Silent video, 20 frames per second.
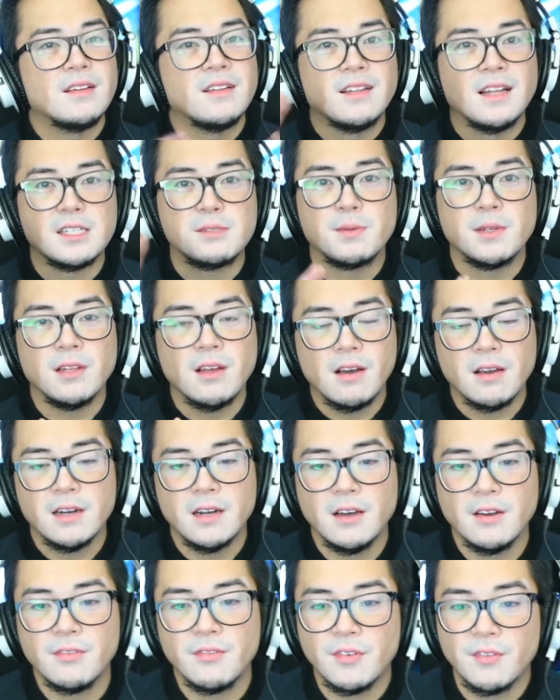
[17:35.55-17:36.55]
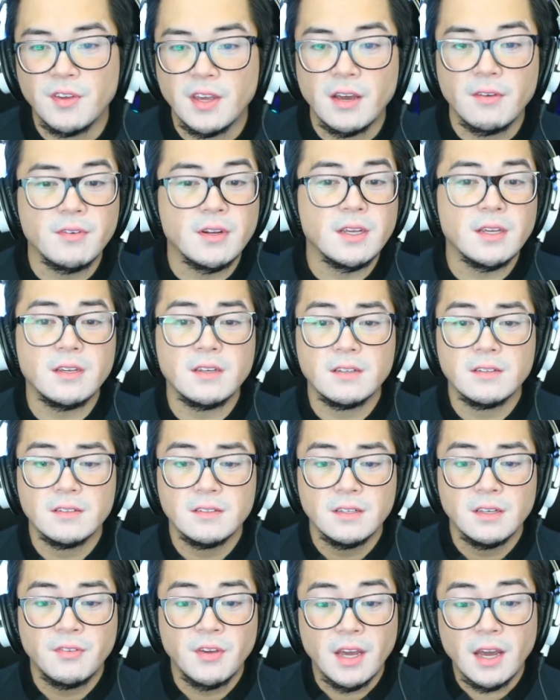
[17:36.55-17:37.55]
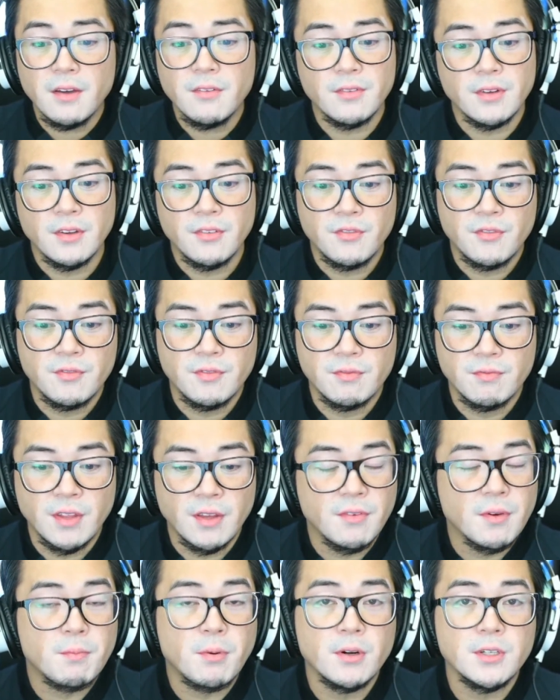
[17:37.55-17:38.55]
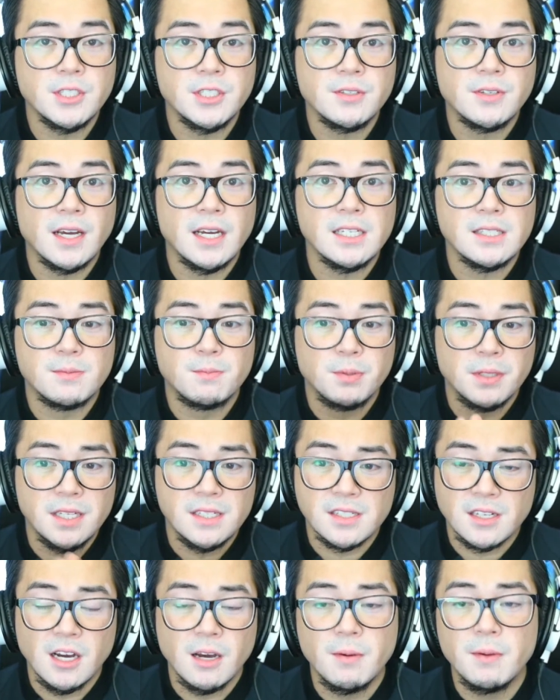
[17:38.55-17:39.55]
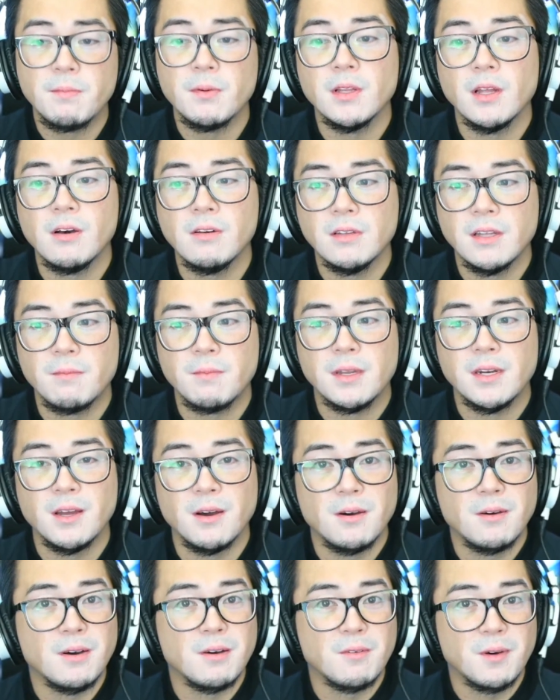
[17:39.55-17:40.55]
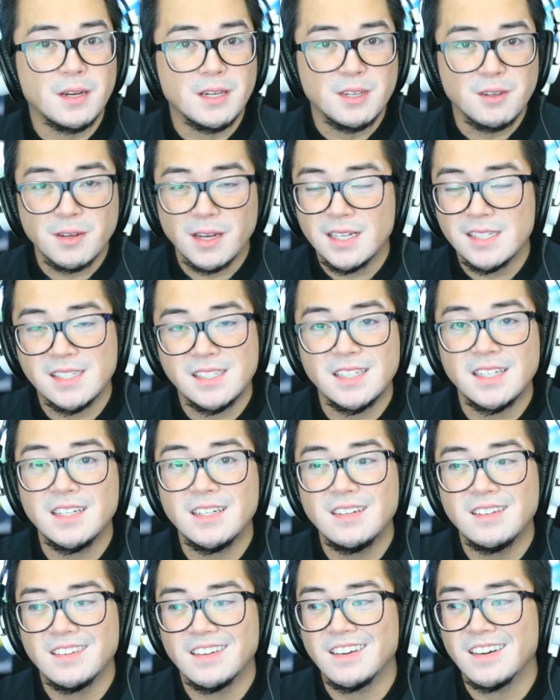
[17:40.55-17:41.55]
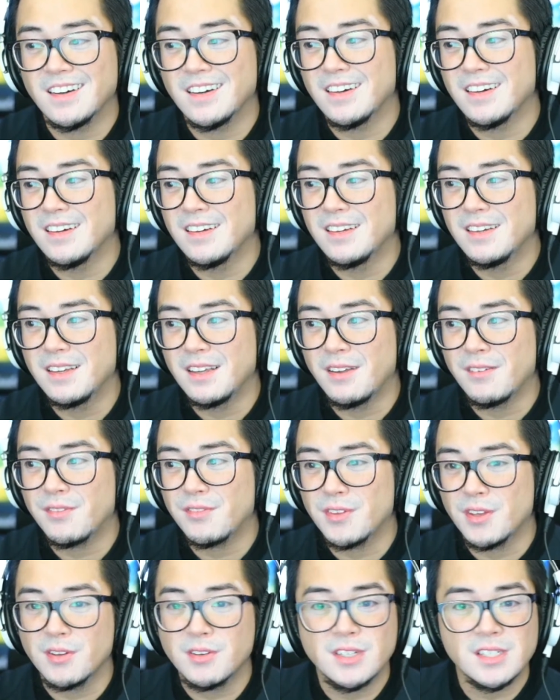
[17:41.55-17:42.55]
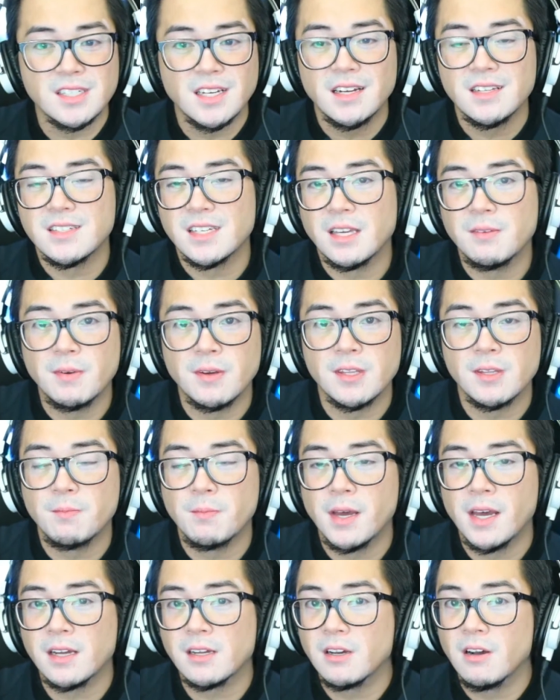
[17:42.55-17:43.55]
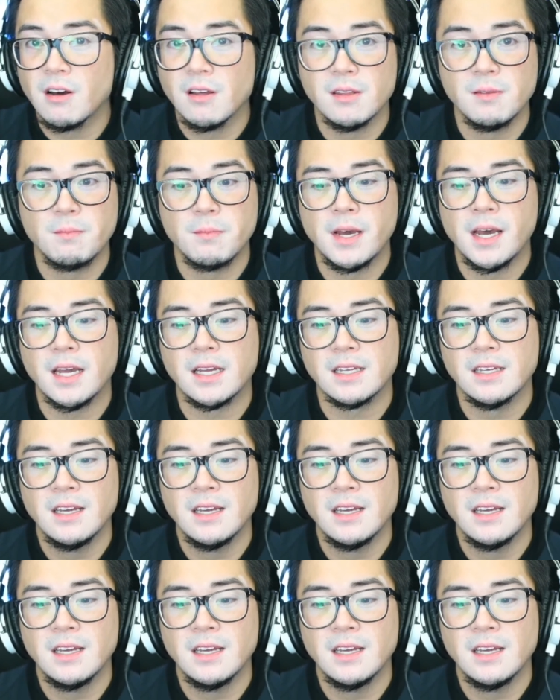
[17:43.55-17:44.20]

That's been long enough. If they've approached you guys, please comment below. Let me know what you guys did. If you decided to email them back, call them back.